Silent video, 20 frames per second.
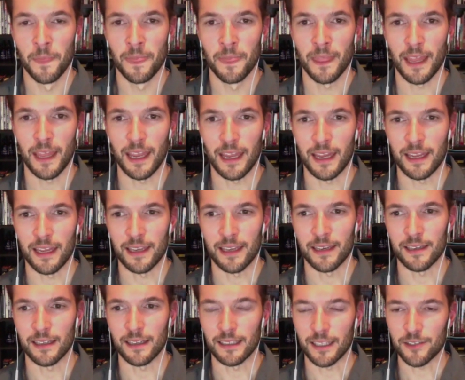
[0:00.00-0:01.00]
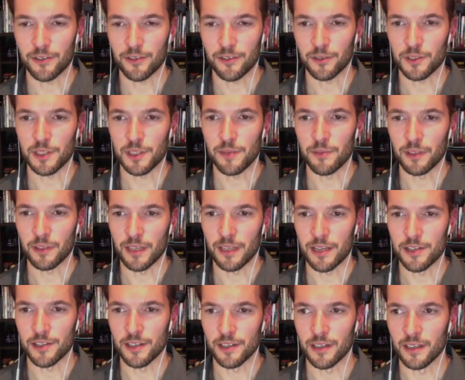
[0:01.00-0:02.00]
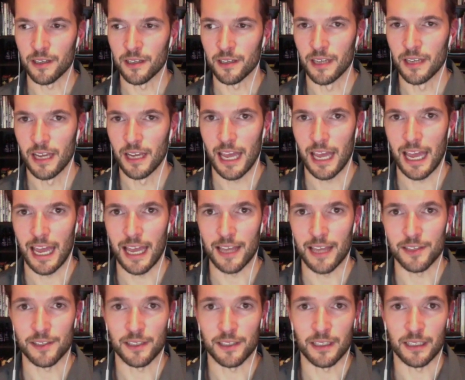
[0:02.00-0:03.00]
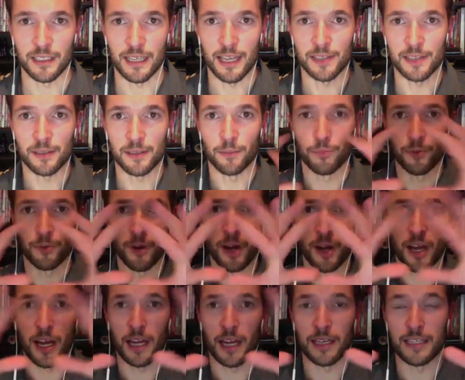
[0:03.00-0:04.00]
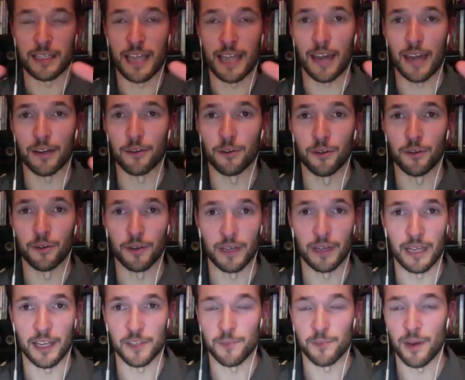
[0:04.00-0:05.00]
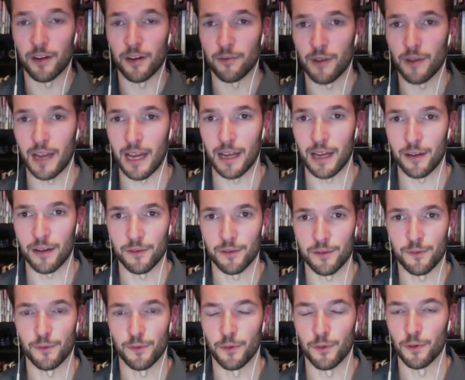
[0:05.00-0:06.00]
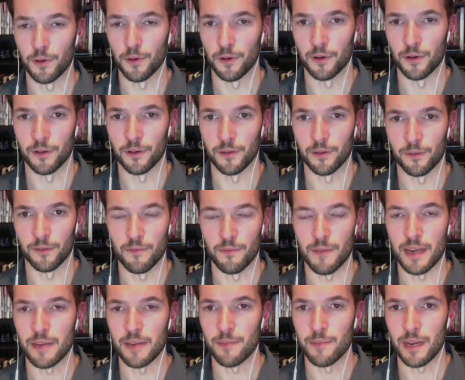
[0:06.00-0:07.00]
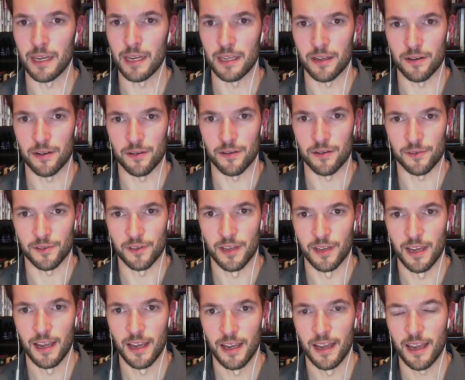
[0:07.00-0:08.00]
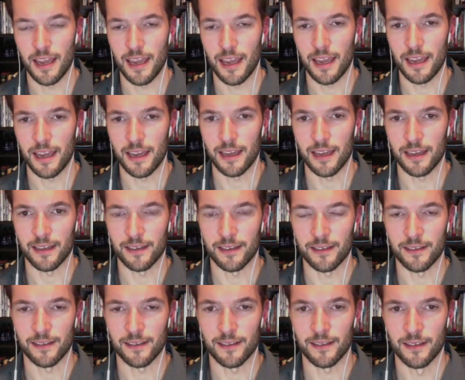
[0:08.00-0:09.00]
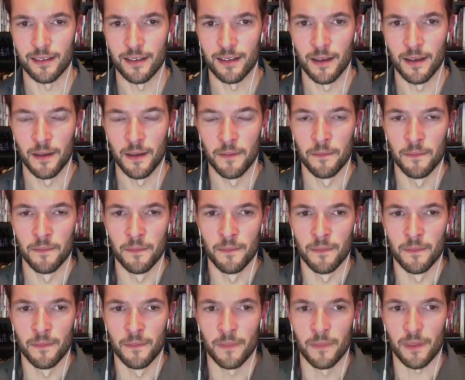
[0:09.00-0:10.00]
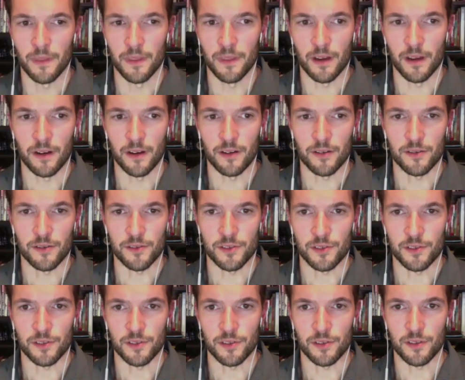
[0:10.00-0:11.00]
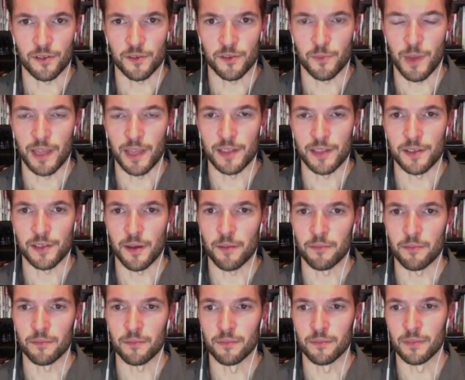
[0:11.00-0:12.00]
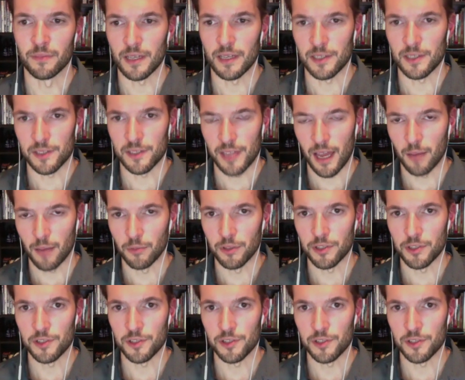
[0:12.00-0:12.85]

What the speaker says: And electrical stimulation as a broad category has been around for many, many years. And there's been some established